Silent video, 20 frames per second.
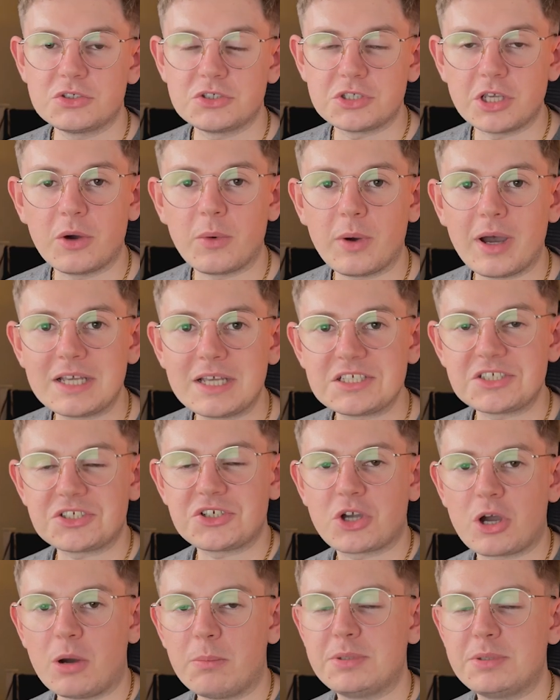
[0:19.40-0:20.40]
So as
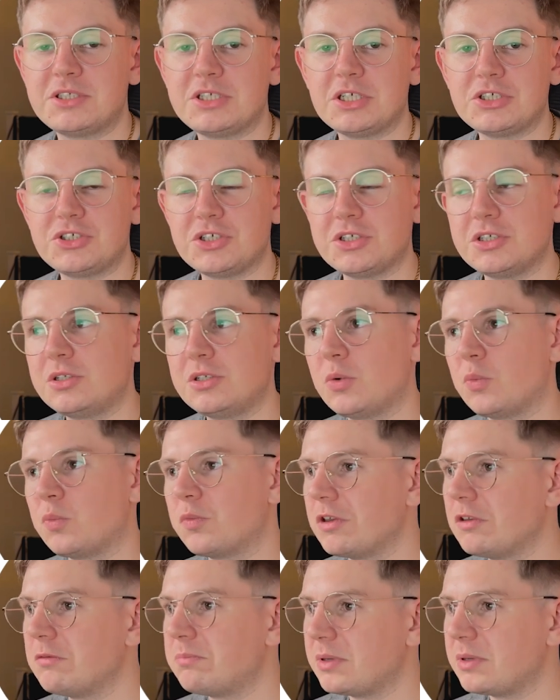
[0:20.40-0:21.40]
it's a competition,
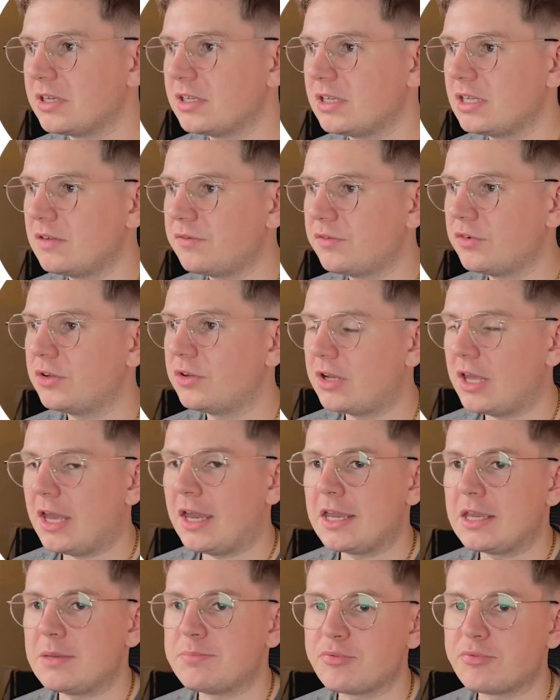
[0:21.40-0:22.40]
we've been given
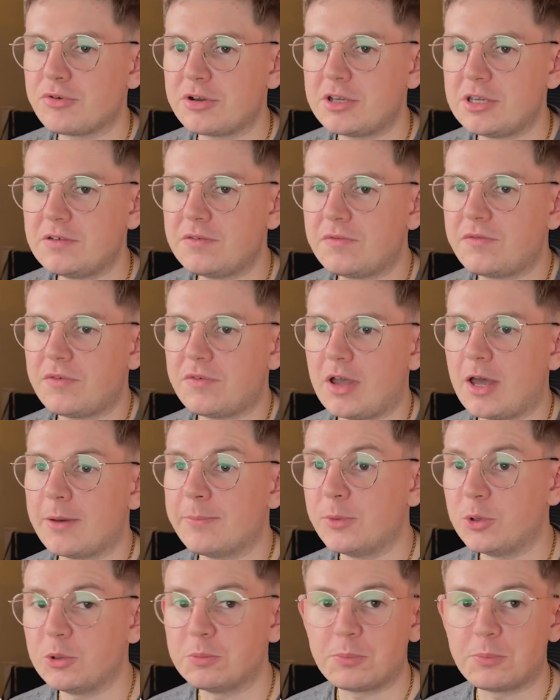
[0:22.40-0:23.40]
a brief, a
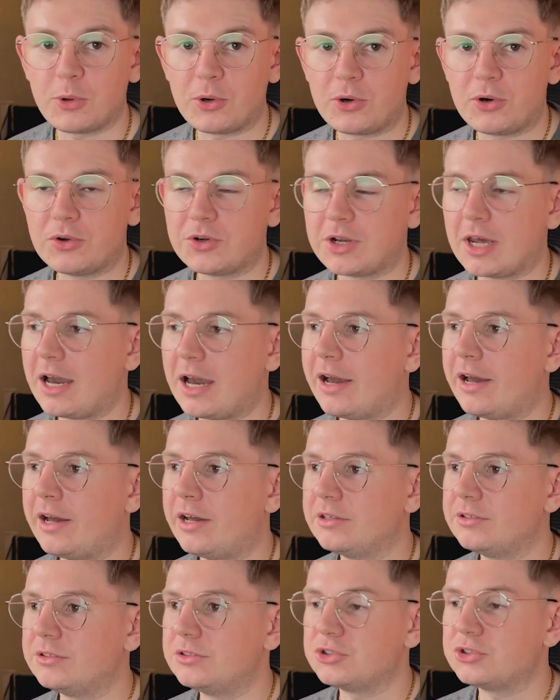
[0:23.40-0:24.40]
mood board,
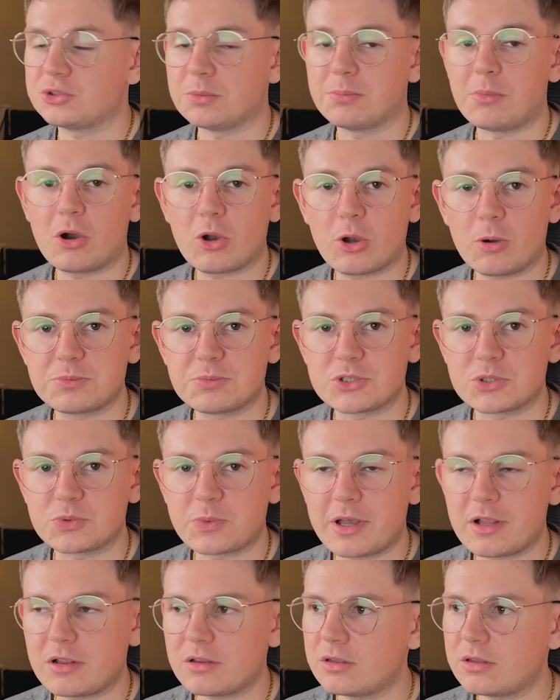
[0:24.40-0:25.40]
and some mock-ups as
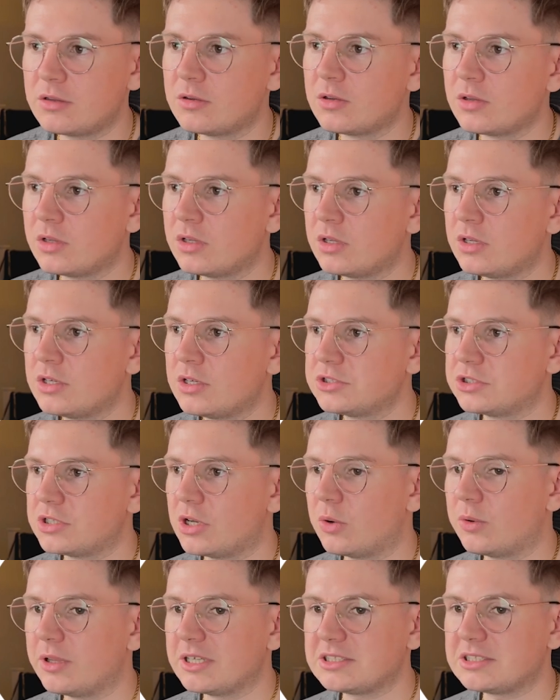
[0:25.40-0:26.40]
well.
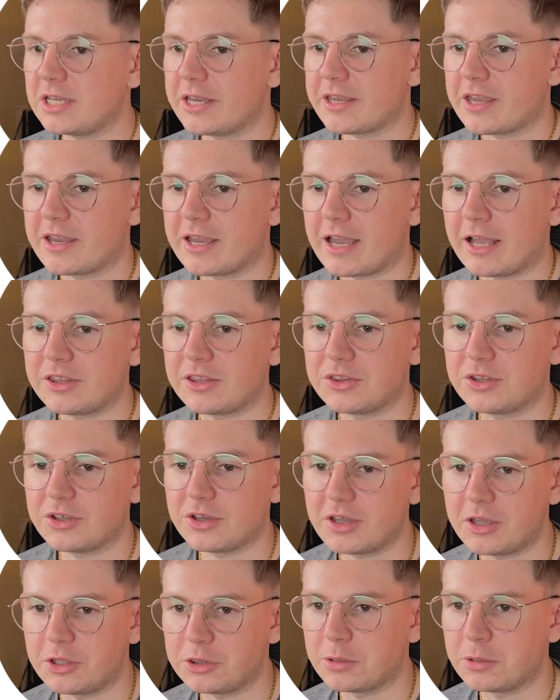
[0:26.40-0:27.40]
So let's take a
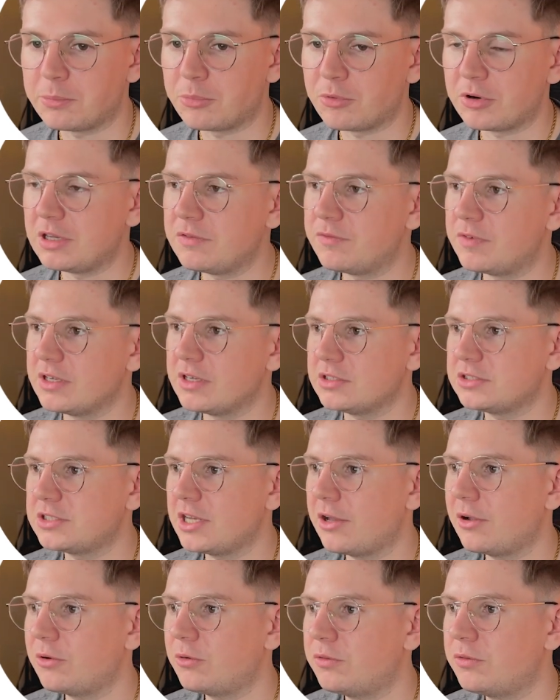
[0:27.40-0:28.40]
gander at the brief
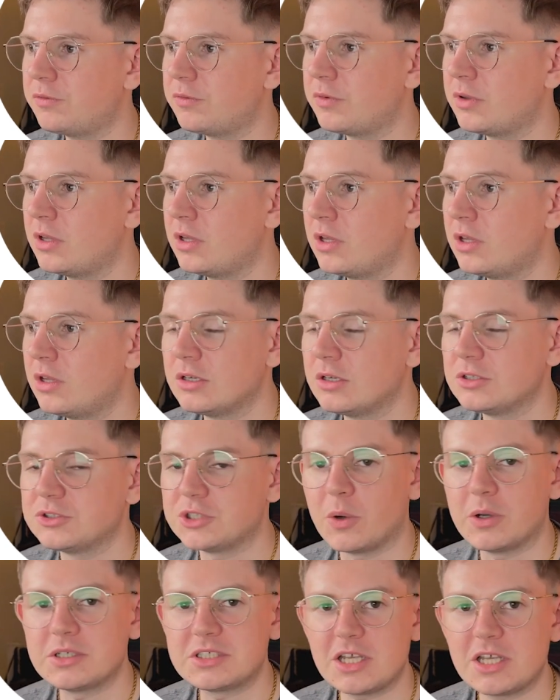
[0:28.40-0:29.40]
itself.
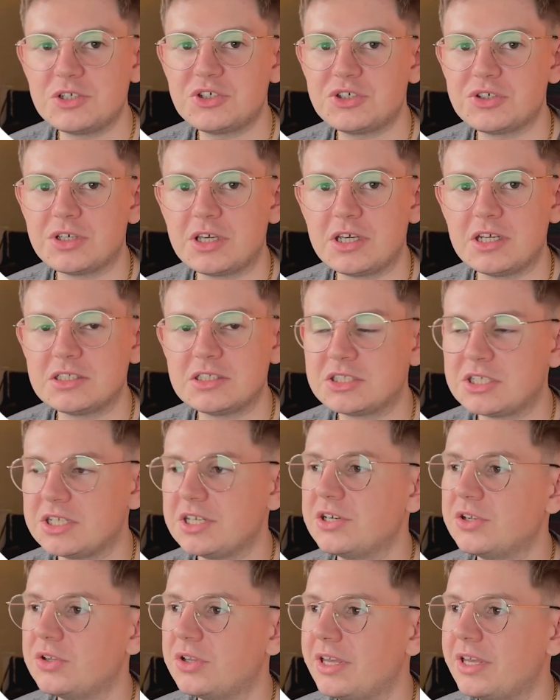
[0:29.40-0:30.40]
So essentially,
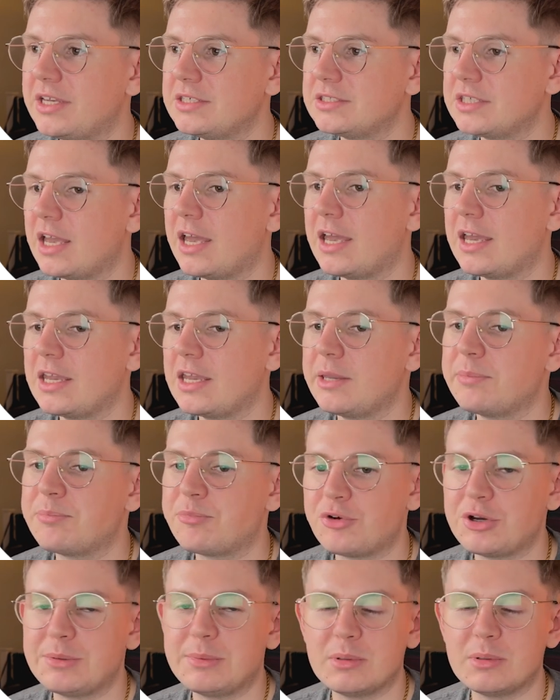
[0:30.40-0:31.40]
Teal is a
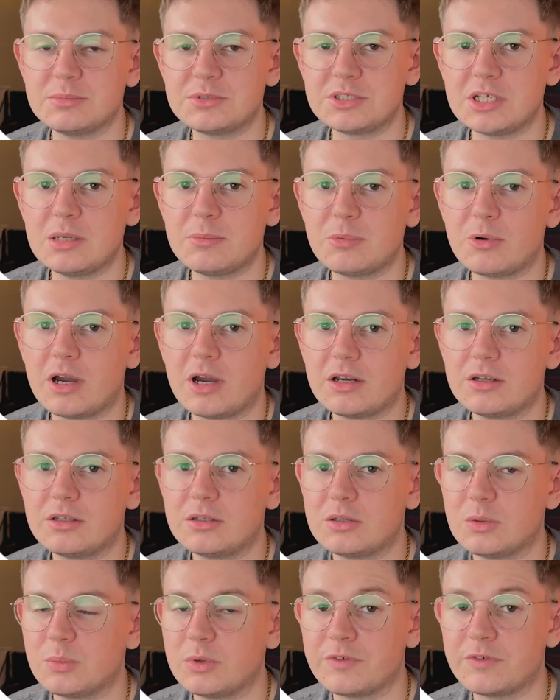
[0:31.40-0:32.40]
premium tea
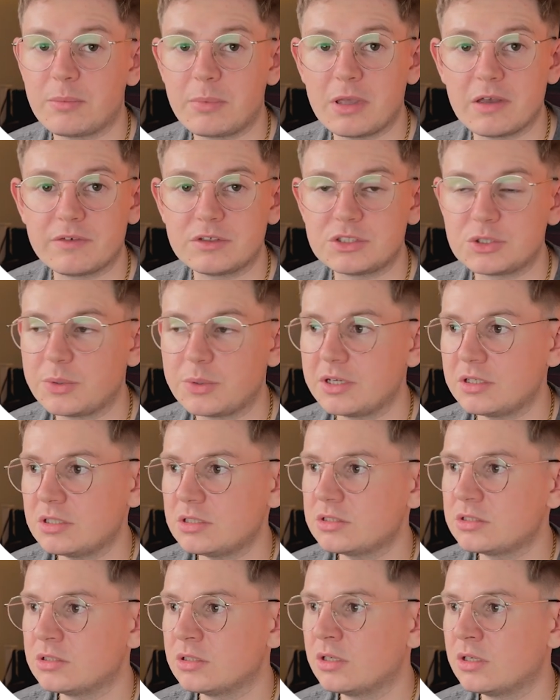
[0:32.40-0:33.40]
brand with a bit of a
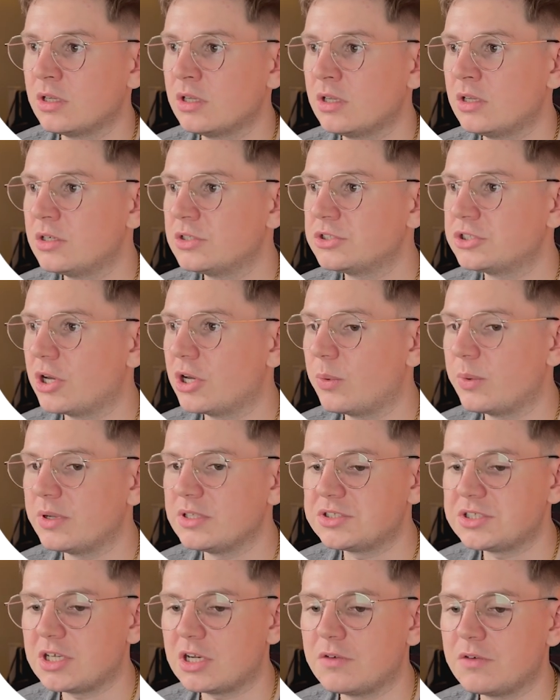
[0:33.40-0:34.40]
twist. So
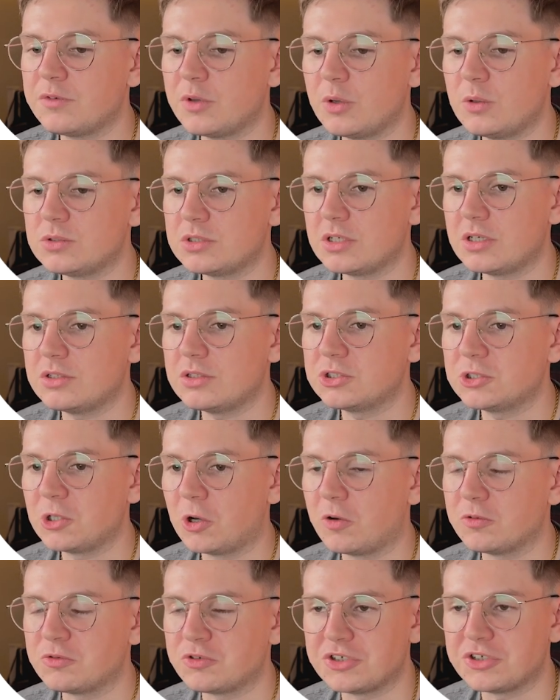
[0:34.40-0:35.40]
instead of using
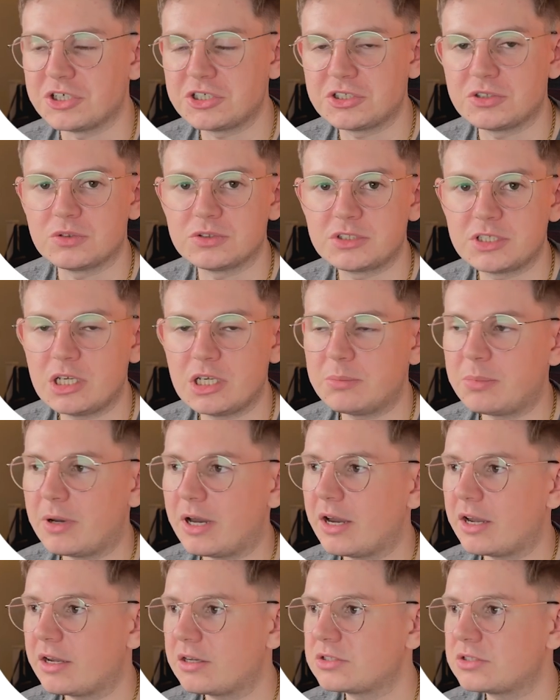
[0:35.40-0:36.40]
sort of traditional tea
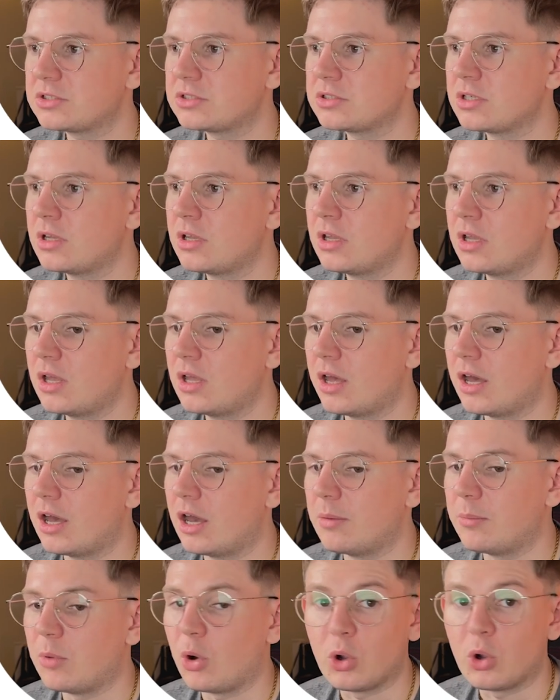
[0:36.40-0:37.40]
bags
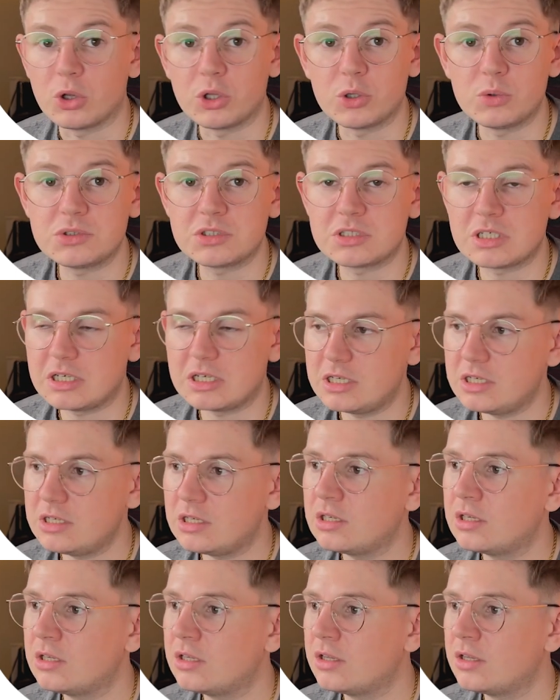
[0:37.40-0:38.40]
or loose
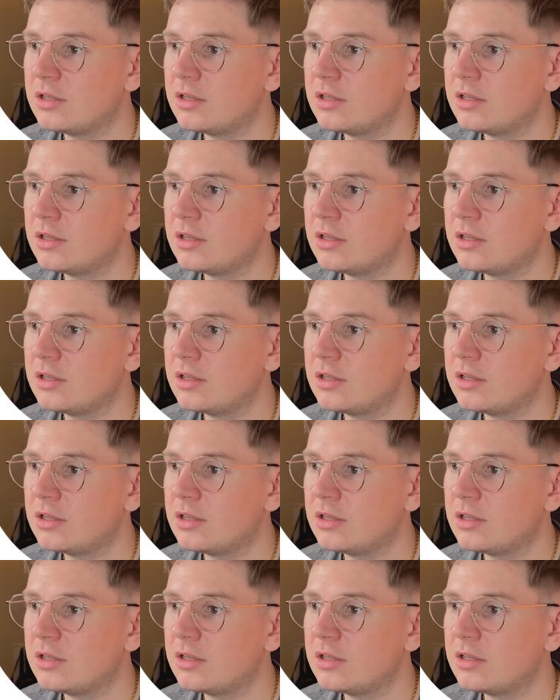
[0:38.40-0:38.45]
tea,